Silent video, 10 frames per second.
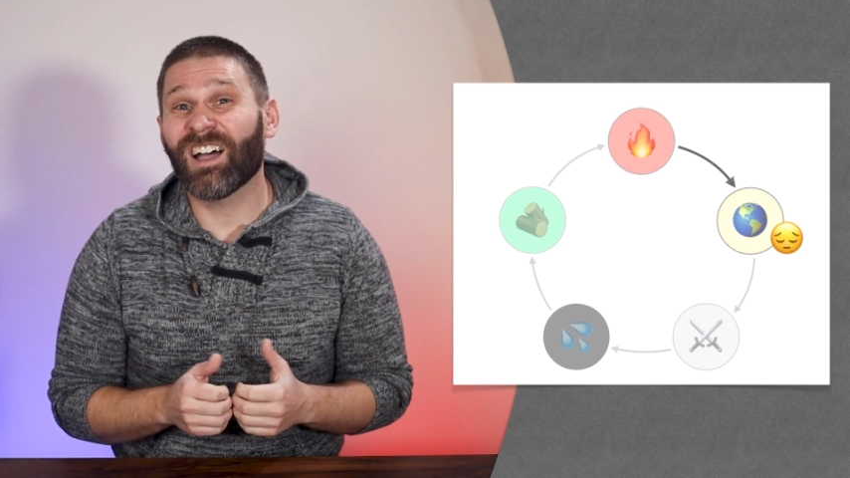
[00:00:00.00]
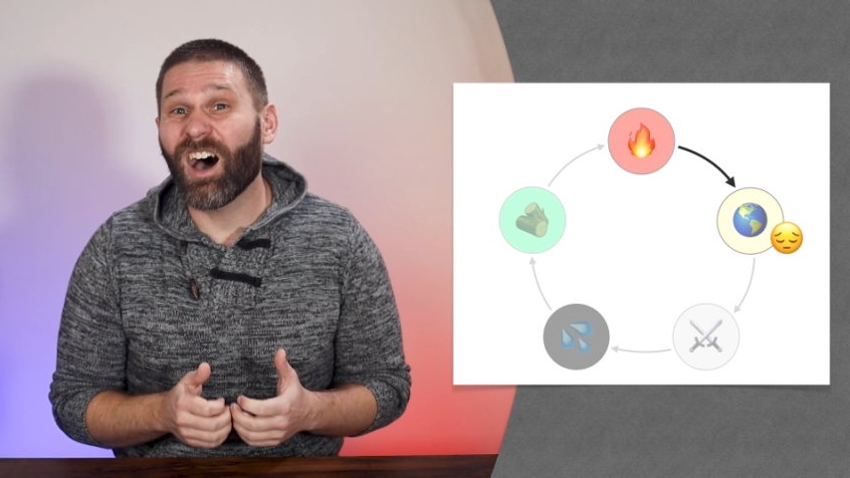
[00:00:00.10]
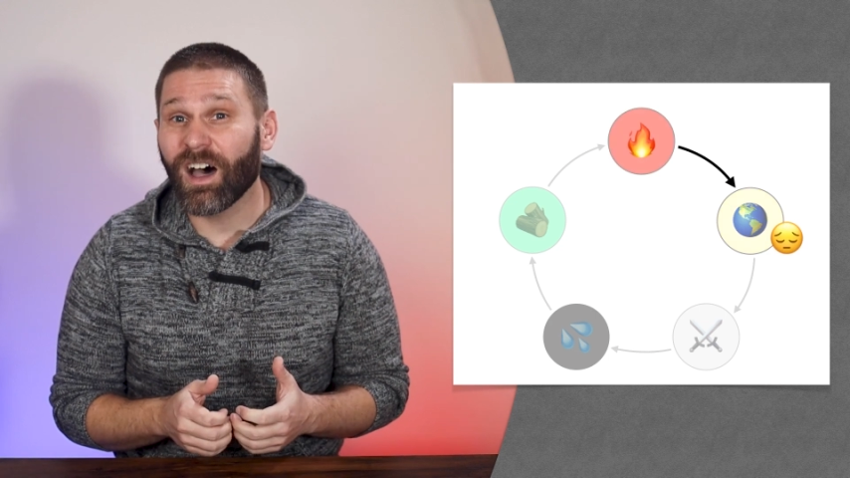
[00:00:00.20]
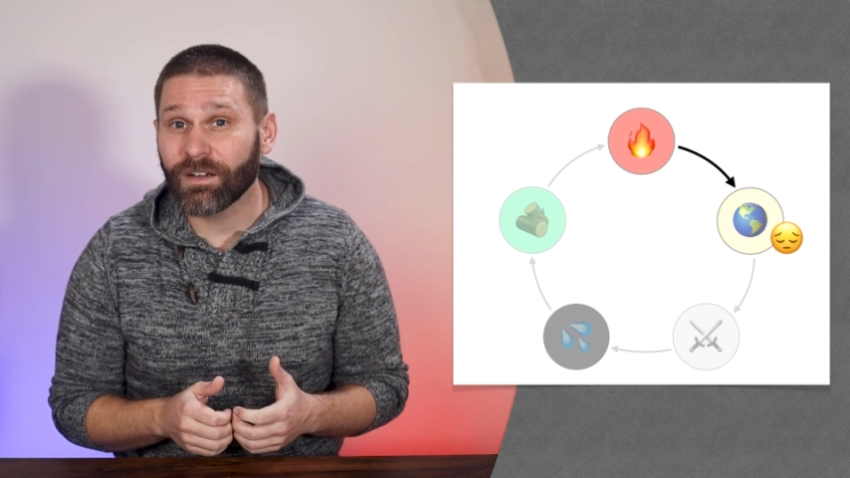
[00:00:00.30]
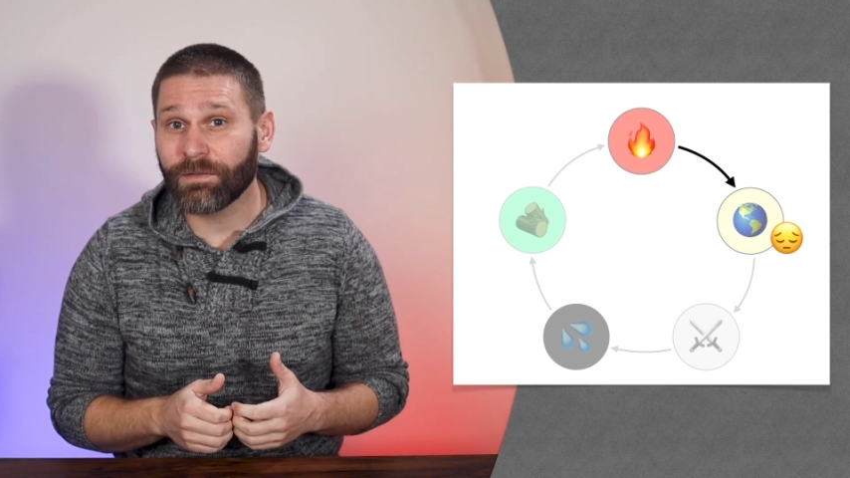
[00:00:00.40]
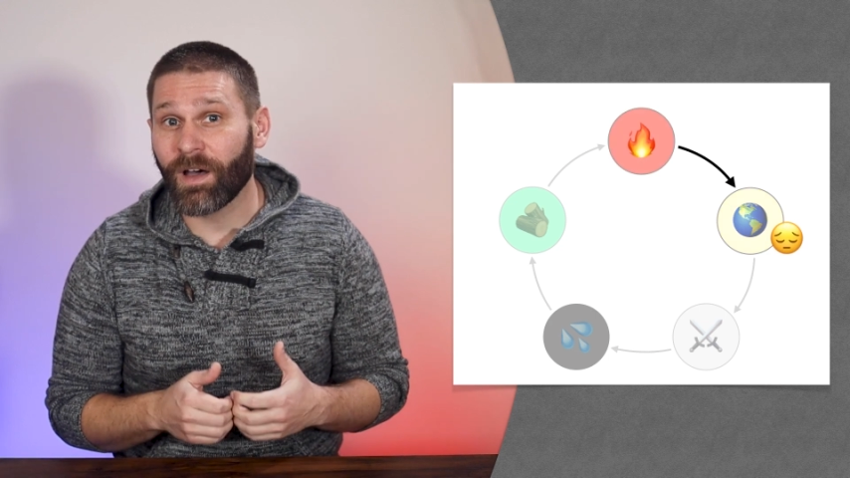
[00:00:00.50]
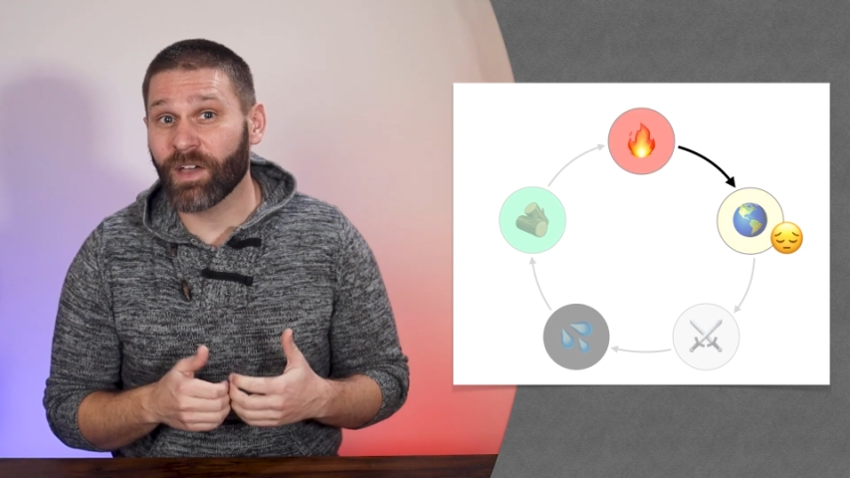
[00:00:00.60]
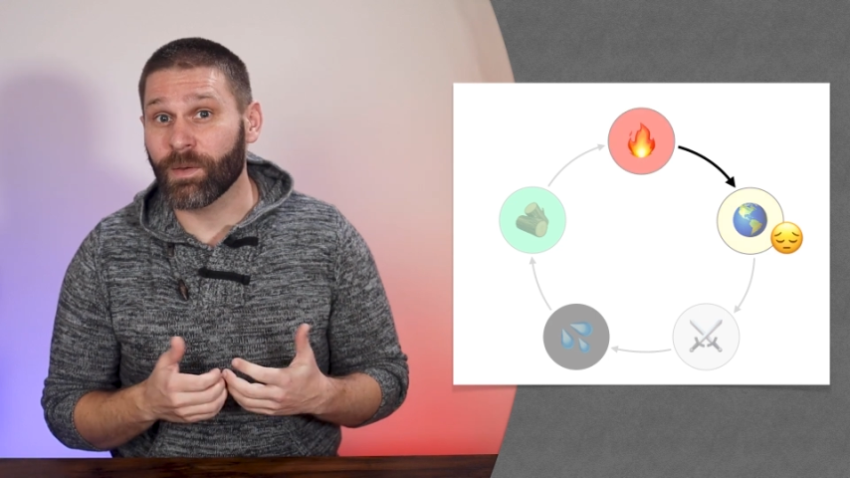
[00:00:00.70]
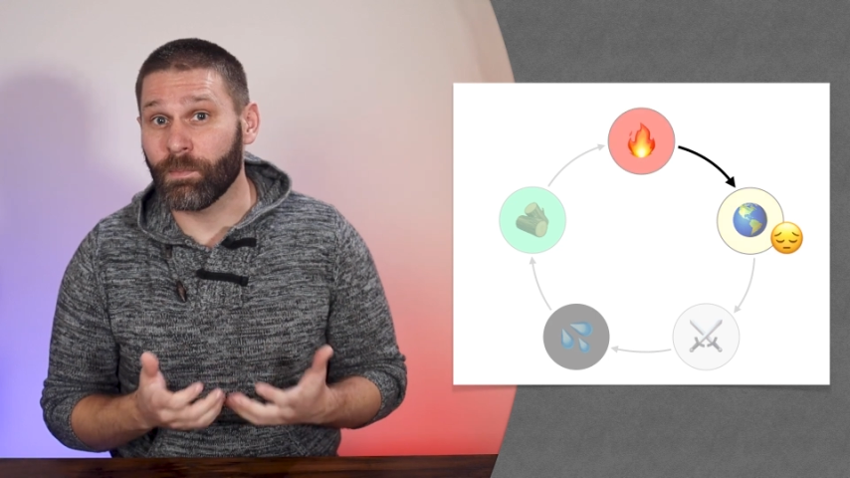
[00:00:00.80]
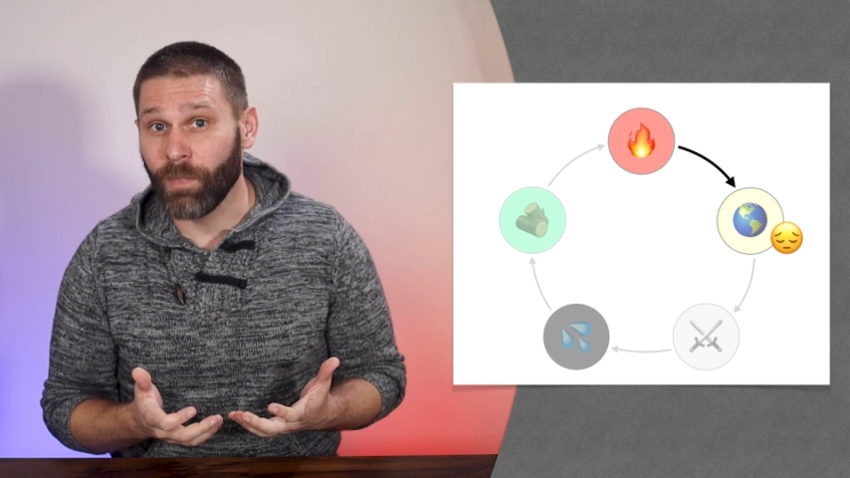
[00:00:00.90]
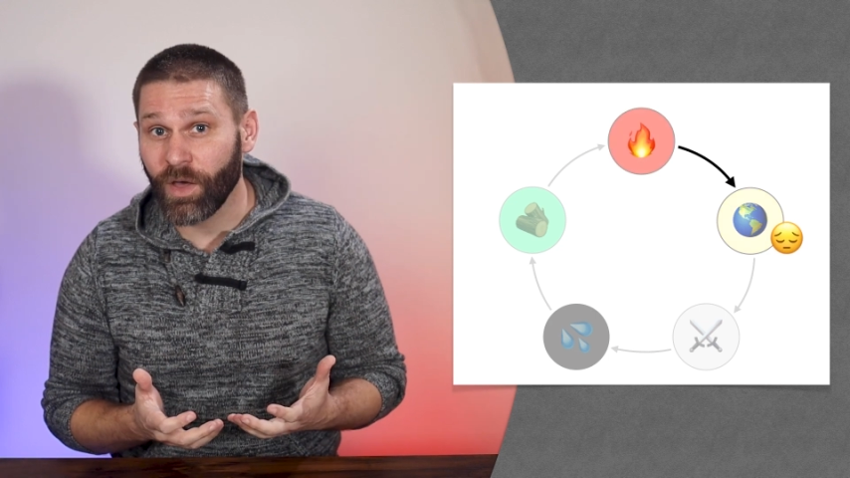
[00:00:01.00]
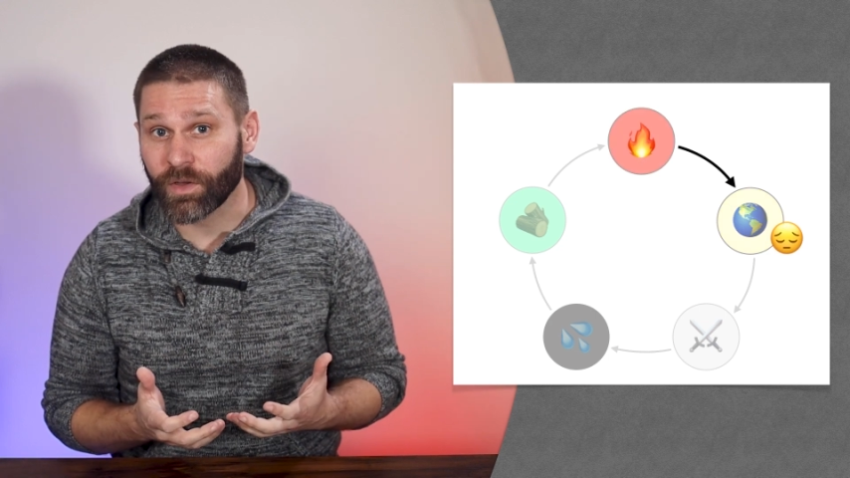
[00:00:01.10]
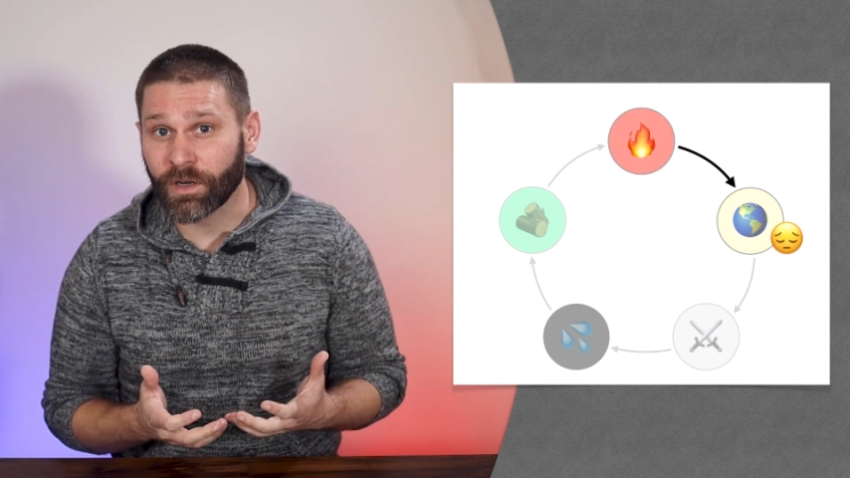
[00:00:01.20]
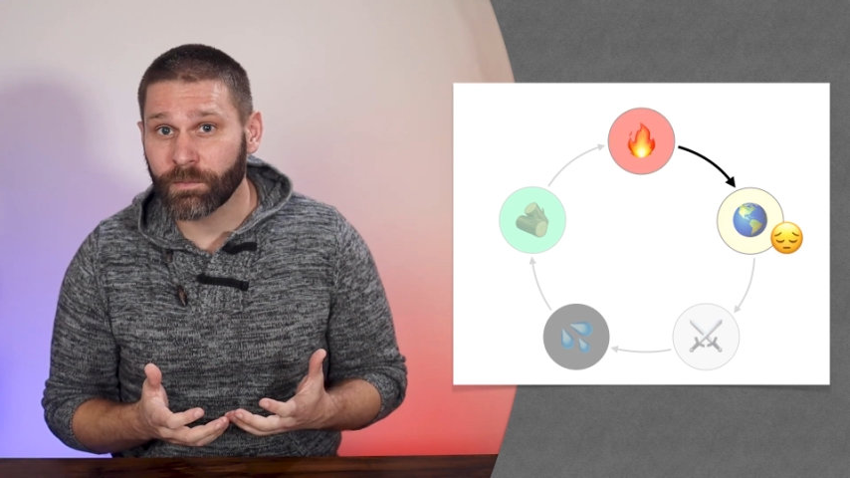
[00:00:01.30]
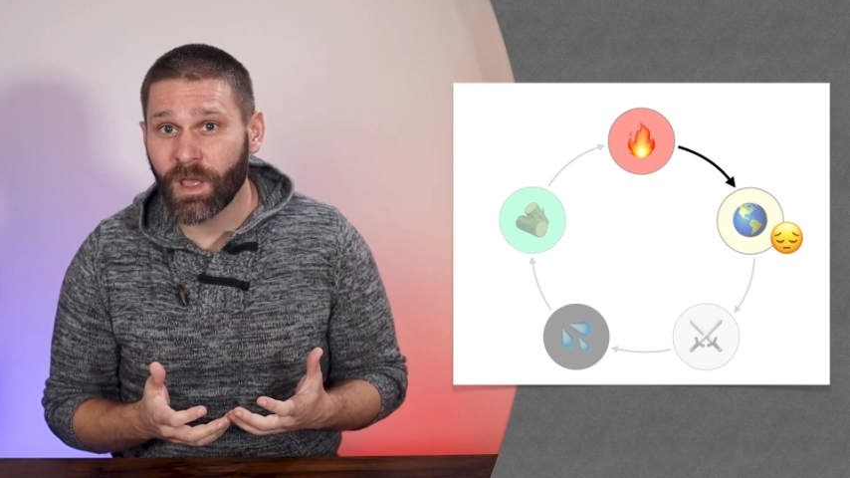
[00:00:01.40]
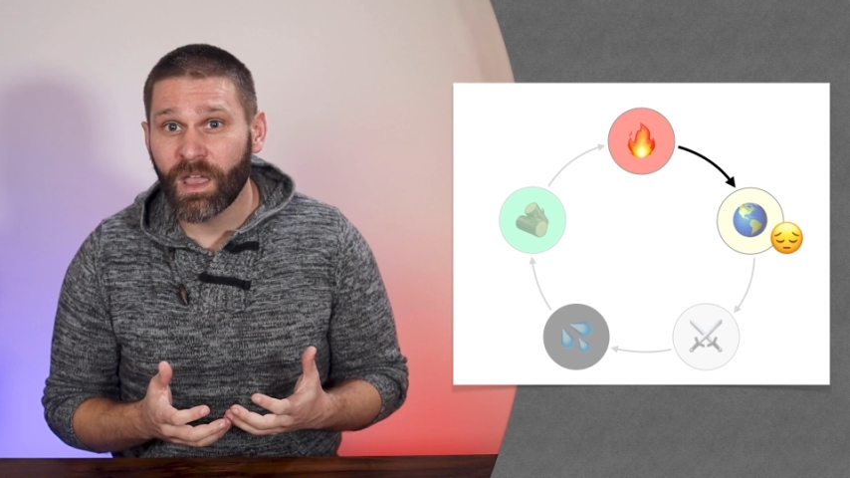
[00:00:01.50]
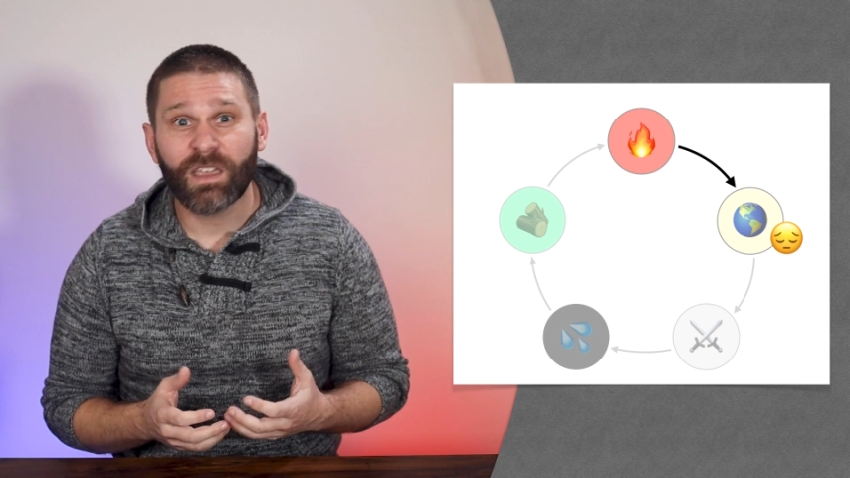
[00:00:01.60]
tonify the mother,